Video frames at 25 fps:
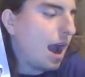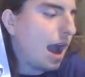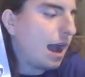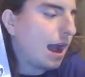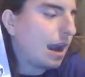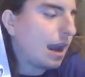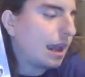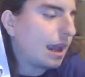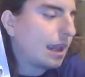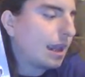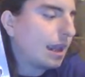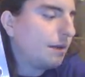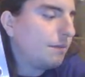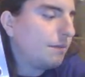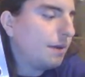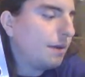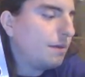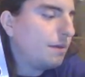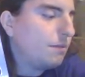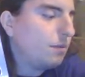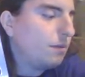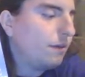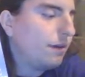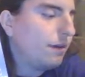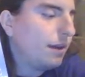I like him in
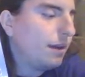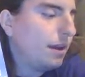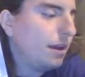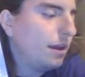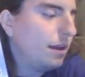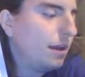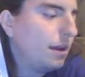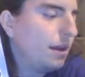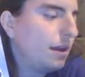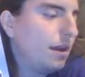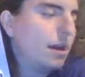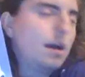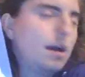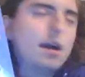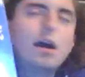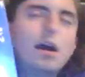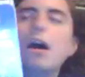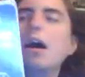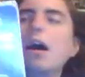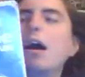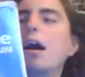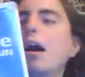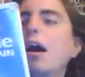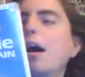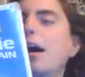the movie.
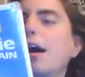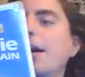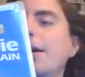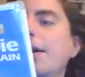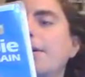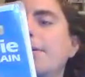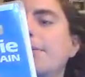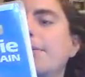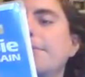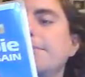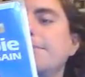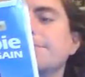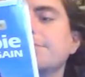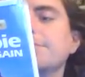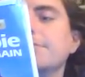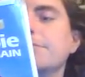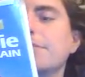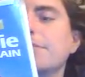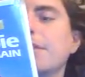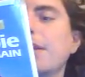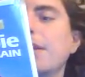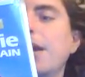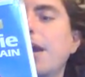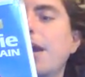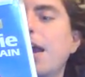
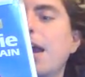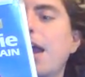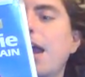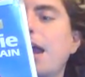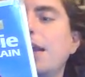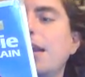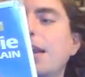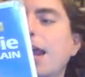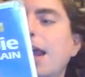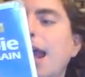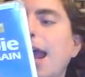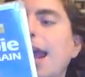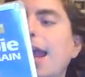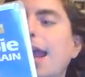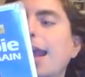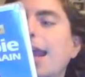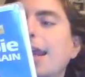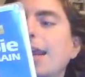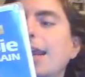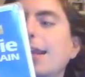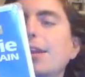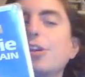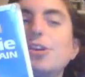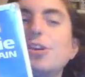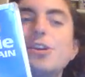Helen
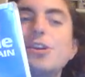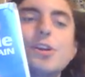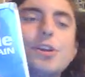Hayes,